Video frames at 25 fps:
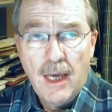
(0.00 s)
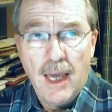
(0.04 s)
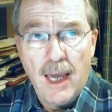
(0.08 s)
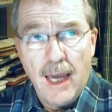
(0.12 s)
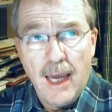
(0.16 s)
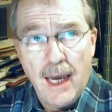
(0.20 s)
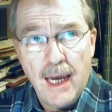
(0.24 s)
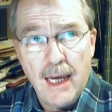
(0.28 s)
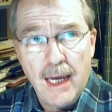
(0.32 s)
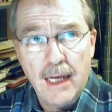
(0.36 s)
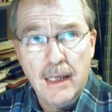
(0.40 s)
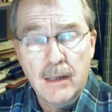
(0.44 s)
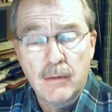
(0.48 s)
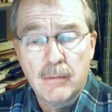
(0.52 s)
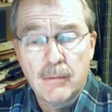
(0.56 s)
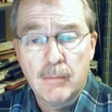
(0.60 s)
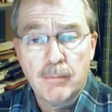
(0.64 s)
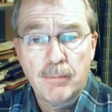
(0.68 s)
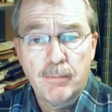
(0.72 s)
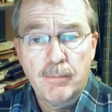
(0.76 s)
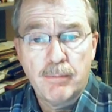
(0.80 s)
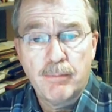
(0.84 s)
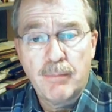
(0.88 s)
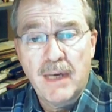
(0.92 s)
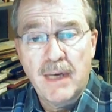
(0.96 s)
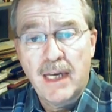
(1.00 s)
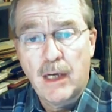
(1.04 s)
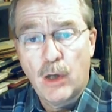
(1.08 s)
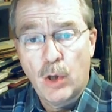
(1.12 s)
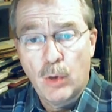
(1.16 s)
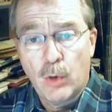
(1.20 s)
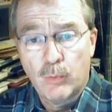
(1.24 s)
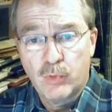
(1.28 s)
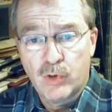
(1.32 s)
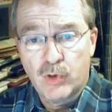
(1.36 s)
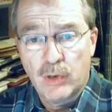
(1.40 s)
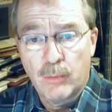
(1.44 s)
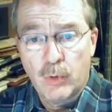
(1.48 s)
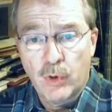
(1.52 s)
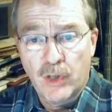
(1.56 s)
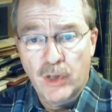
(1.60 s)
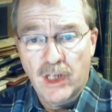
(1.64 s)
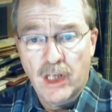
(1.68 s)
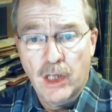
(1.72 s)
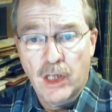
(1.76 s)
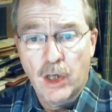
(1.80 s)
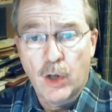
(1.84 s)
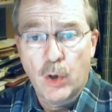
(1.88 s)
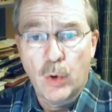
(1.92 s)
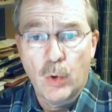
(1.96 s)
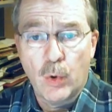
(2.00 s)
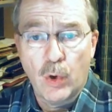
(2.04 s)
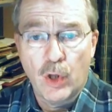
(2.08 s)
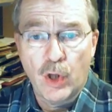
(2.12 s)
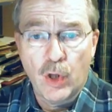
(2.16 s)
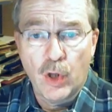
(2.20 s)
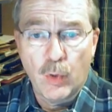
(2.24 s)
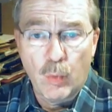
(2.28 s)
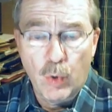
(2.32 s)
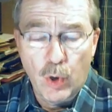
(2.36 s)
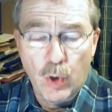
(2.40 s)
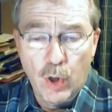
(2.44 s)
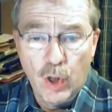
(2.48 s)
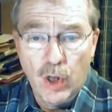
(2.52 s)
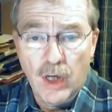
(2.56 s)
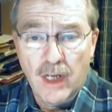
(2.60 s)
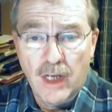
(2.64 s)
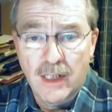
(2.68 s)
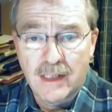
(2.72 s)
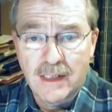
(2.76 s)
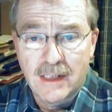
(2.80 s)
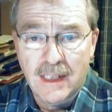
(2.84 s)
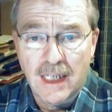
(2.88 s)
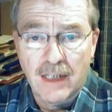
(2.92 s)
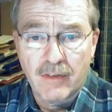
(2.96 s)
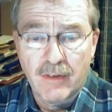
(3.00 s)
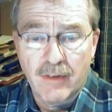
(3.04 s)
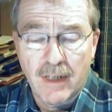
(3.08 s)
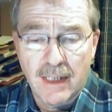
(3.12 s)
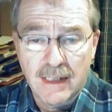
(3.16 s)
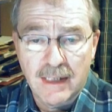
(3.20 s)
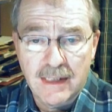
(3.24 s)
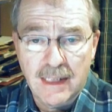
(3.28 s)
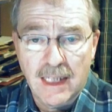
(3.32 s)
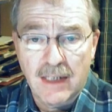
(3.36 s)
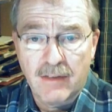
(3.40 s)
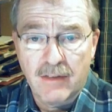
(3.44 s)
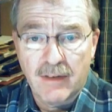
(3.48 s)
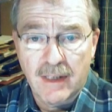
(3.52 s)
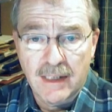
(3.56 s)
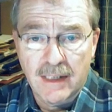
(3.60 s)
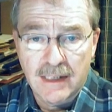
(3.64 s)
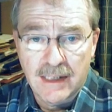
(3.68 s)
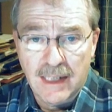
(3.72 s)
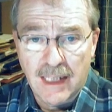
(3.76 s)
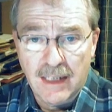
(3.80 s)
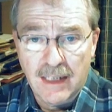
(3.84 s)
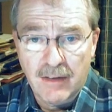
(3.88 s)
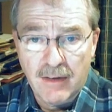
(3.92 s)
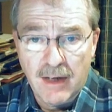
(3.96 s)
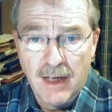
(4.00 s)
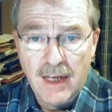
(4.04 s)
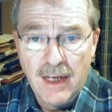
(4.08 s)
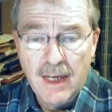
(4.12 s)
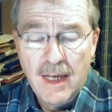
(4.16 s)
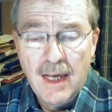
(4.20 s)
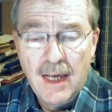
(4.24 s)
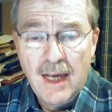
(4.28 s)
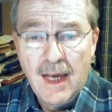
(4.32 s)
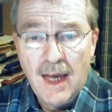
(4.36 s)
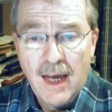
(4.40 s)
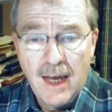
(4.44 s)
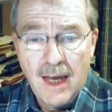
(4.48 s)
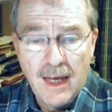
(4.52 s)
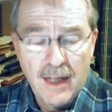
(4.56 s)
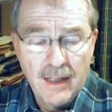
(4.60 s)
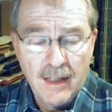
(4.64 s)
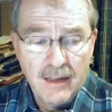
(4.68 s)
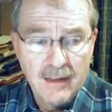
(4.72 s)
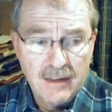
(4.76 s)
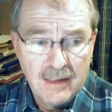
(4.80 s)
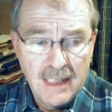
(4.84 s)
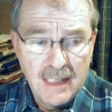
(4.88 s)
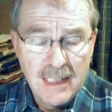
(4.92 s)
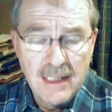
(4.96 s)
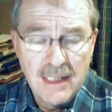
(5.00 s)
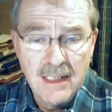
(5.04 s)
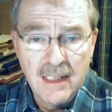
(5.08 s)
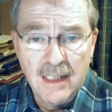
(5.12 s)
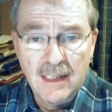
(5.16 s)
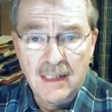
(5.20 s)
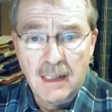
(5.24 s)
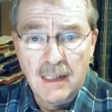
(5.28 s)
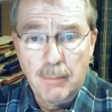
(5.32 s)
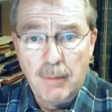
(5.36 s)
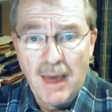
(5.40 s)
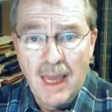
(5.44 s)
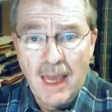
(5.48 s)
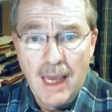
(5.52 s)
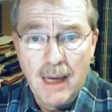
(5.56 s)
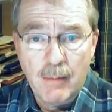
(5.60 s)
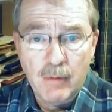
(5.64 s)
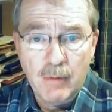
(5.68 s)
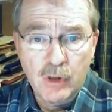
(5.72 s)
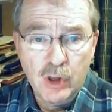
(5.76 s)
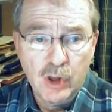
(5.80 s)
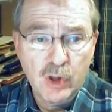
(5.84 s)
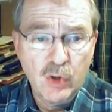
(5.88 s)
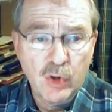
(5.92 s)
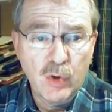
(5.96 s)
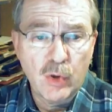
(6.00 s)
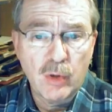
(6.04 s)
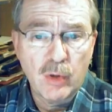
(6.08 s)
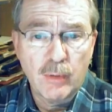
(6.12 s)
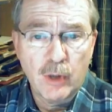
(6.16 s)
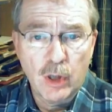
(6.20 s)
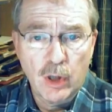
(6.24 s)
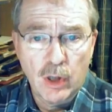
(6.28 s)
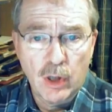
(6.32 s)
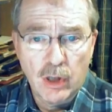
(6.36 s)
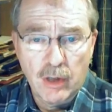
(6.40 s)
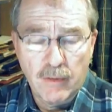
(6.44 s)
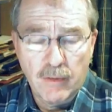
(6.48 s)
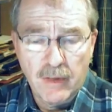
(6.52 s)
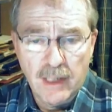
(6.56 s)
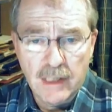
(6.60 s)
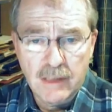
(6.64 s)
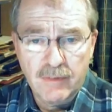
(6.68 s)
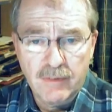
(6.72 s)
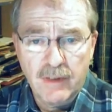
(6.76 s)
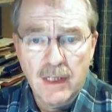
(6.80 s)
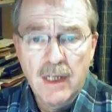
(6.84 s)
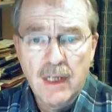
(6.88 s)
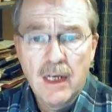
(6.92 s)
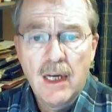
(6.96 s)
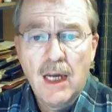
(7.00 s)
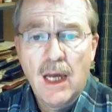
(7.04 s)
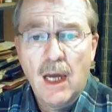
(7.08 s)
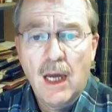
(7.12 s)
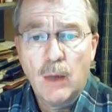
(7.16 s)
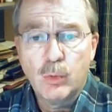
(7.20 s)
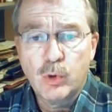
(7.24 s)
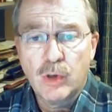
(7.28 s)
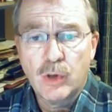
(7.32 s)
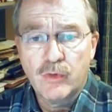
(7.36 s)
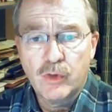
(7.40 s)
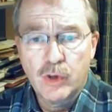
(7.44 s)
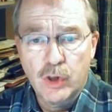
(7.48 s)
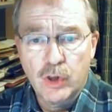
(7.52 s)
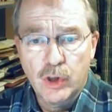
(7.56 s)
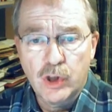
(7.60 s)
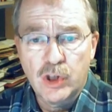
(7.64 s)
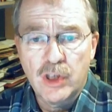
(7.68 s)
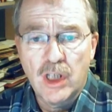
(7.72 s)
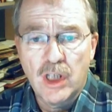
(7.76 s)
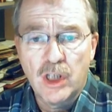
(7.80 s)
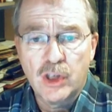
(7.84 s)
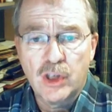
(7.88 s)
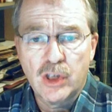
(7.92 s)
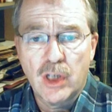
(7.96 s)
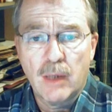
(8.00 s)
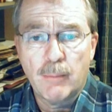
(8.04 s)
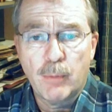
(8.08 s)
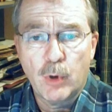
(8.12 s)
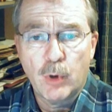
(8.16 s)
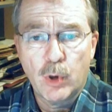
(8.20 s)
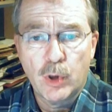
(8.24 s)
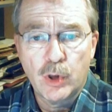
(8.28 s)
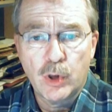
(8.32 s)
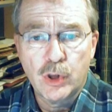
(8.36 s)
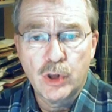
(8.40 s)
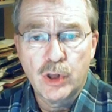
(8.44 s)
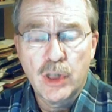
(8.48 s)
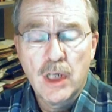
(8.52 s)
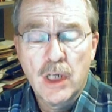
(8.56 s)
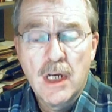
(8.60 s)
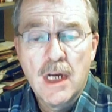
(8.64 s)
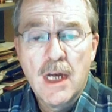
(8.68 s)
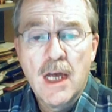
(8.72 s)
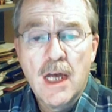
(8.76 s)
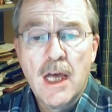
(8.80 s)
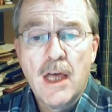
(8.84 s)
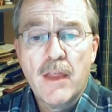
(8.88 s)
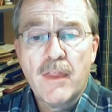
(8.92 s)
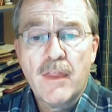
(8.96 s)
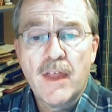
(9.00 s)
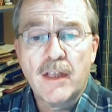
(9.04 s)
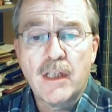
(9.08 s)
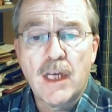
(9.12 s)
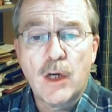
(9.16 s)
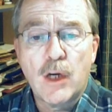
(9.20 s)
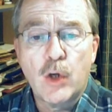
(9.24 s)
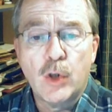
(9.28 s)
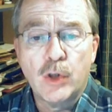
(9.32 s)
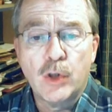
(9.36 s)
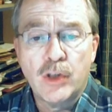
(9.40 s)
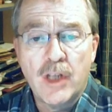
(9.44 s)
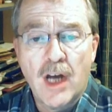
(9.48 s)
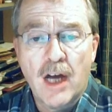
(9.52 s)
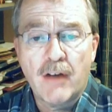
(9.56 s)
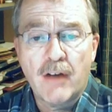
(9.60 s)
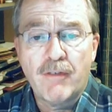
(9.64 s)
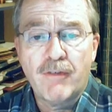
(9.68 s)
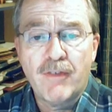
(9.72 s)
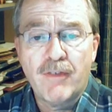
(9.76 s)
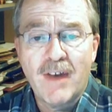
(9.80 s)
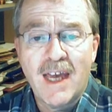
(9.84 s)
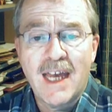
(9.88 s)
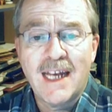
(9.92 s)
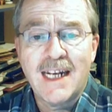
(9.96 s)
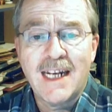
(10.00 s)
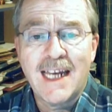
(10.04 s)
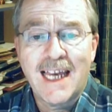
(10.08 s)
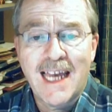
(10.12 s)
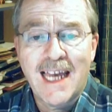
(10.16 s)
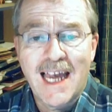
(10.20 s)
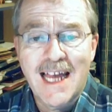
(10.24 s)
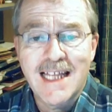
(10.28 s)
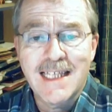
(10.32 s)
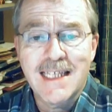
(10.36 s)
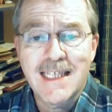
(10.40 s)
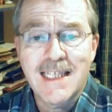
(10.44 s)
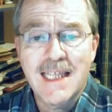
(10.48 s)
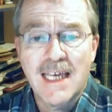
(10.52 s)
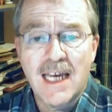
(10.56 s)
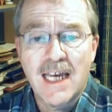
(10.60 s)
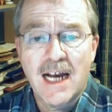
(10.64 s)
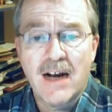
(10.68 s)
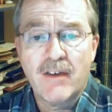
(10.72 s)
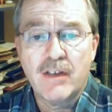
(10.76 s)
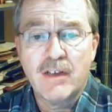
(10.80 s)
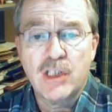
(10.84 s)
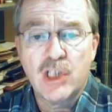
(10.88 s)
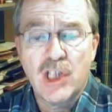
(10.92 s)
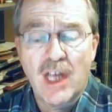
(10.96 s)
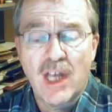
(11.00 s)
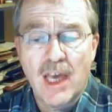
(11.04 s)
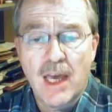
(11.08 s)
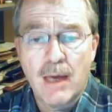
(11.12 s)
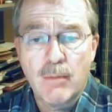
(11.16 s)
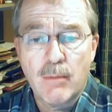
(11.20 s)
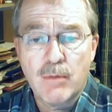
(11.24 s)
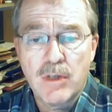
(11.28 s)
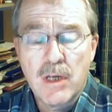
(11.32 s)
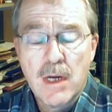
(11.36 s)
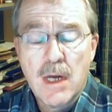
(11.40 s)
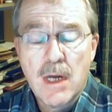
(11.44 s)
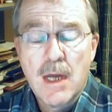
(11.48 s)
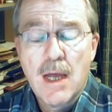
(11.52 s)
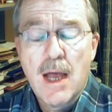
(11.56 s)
hiding big lumps of money in a hole in the wall, etc., etc., etc., and detailed the payments to him and all the rest of it, it was of such national importance that they could not find against the Irish Times.